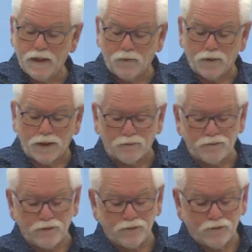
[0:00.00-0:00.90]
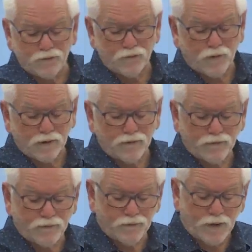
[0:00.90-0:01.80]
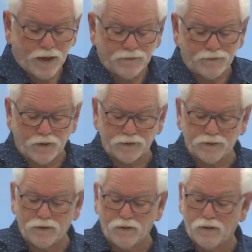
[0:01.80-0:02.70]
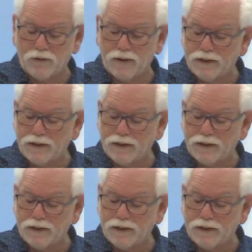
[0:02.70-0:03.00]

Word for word: And when I was in distress, I sought the Lord.